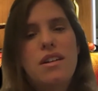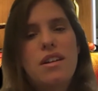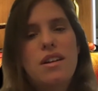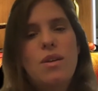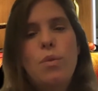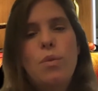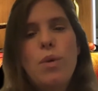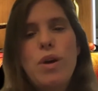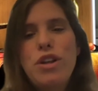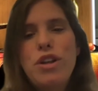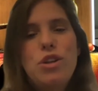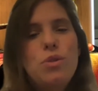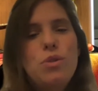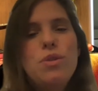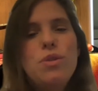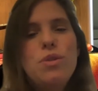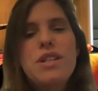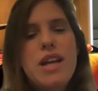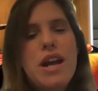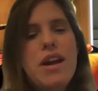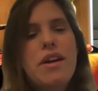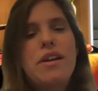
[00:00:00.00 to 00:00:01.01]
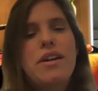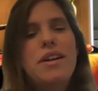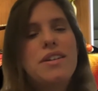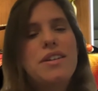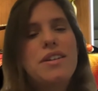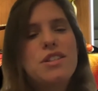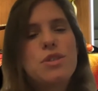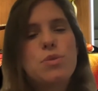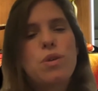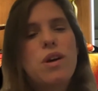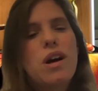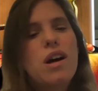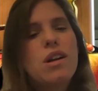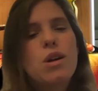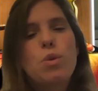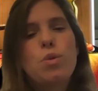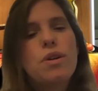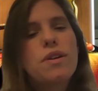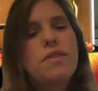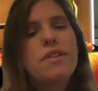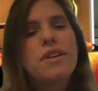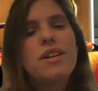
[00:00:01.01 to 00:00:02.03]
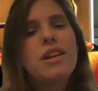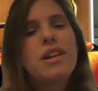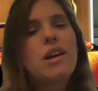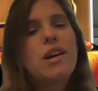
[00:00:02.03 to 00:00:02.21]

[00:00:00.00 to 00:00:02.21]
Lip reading: when Unitarians were unequivocally